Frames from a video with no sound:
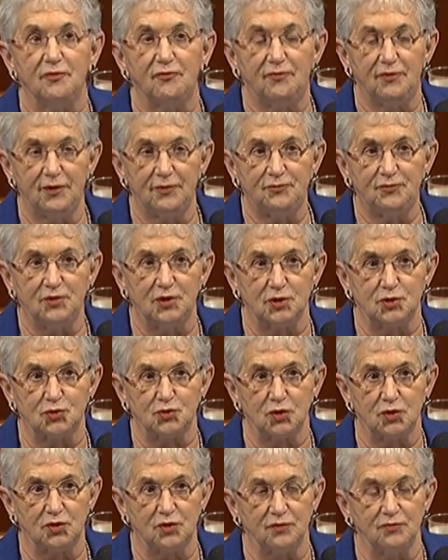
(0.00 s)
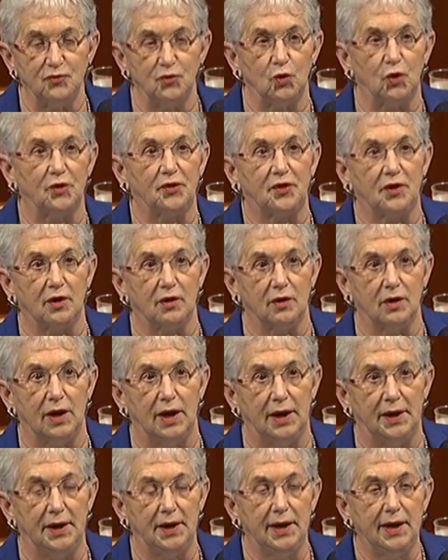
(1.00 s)
5th District of North
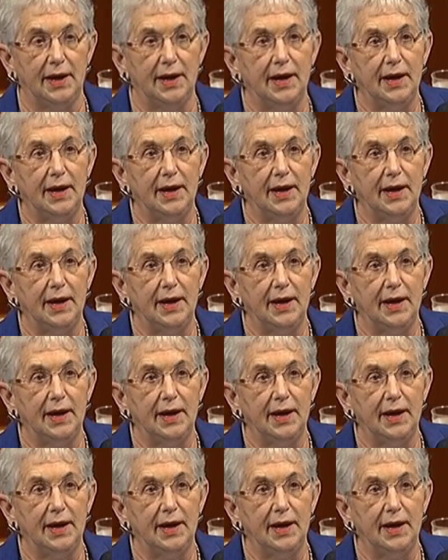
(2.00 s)
Carolina,